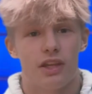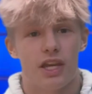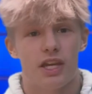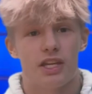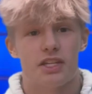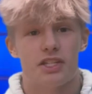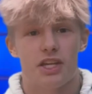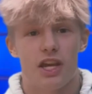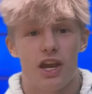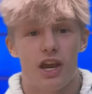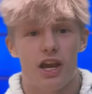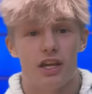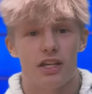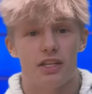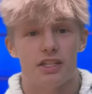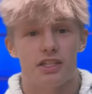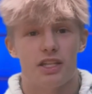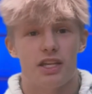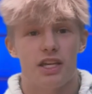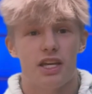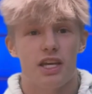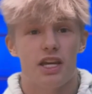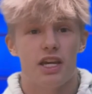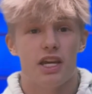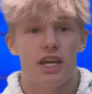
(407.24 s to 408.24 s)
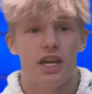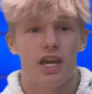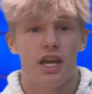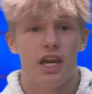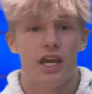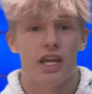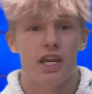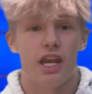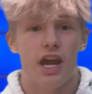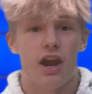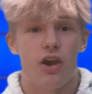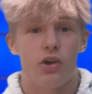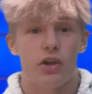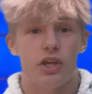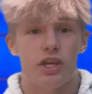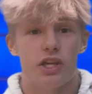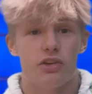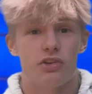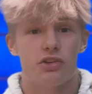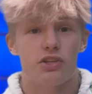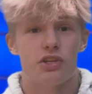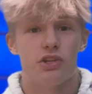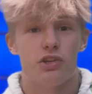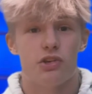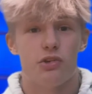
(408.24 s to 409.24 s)
Thanks, guys. And now
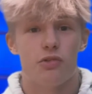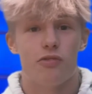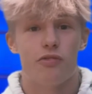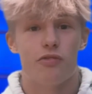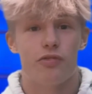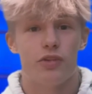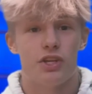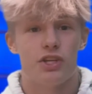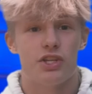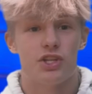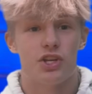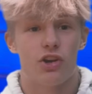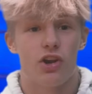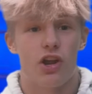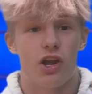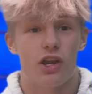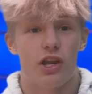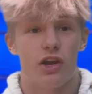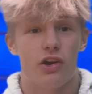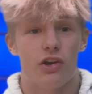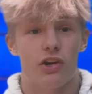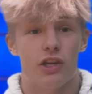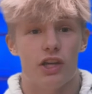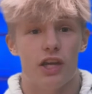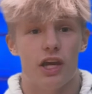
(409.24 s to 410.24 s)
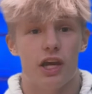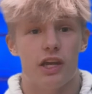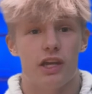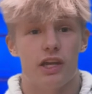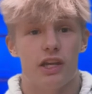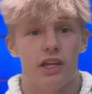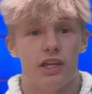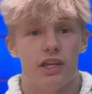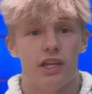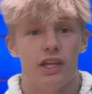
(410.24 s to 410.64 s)
here's a new feature on LNN.